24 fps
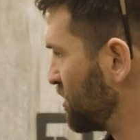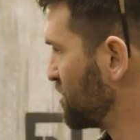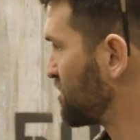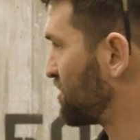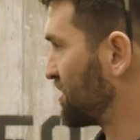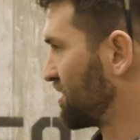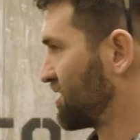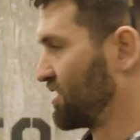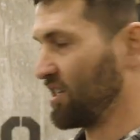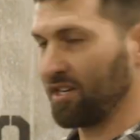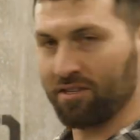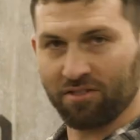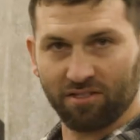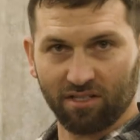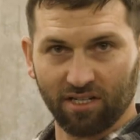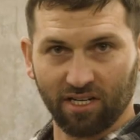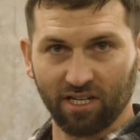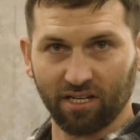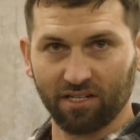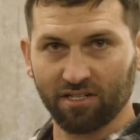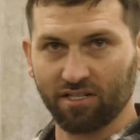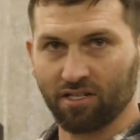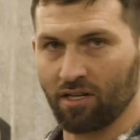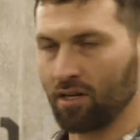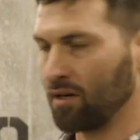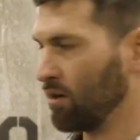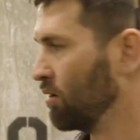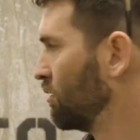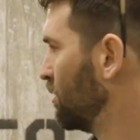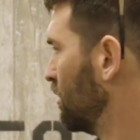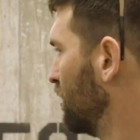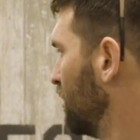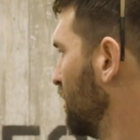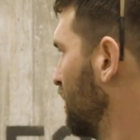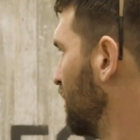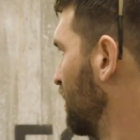music sounds like. So
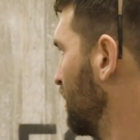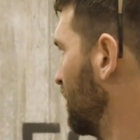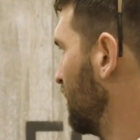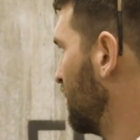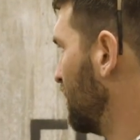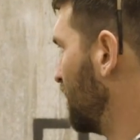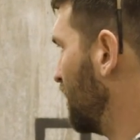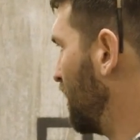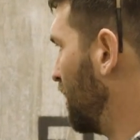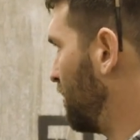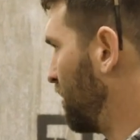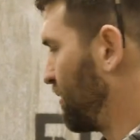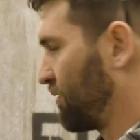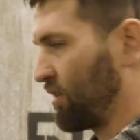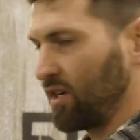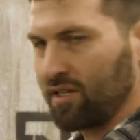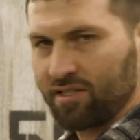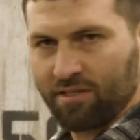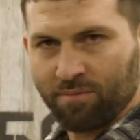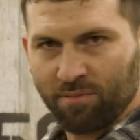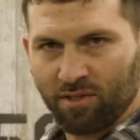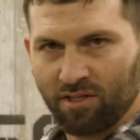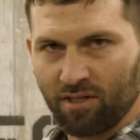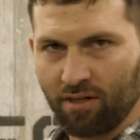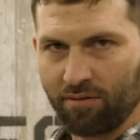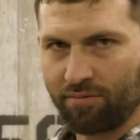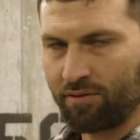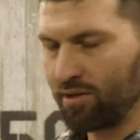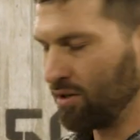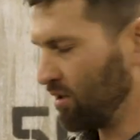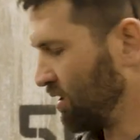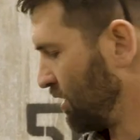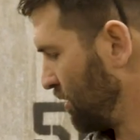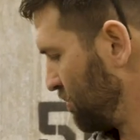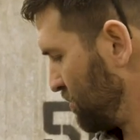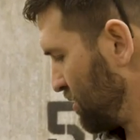I've got some stuff
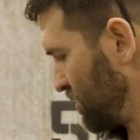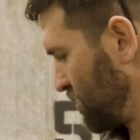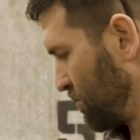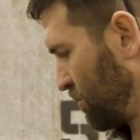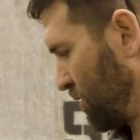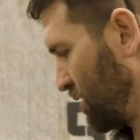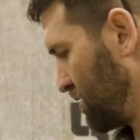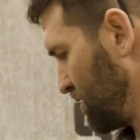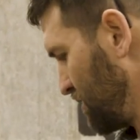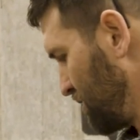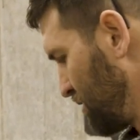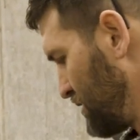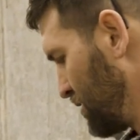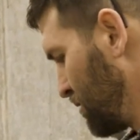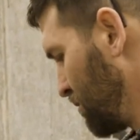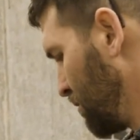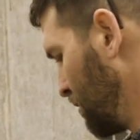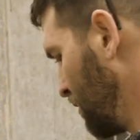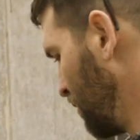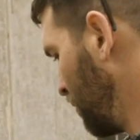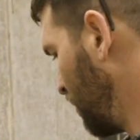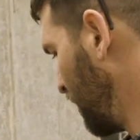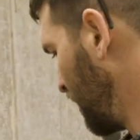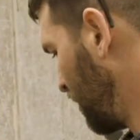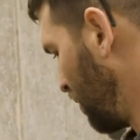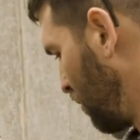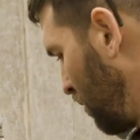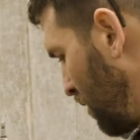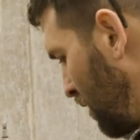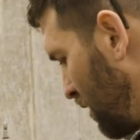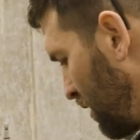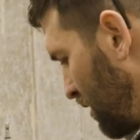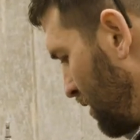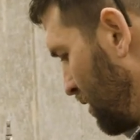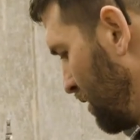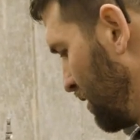queued up just what I was listening to on the way to
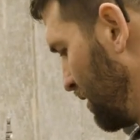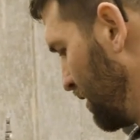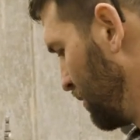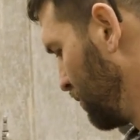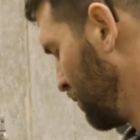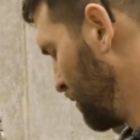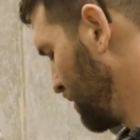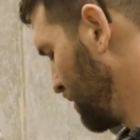work. Then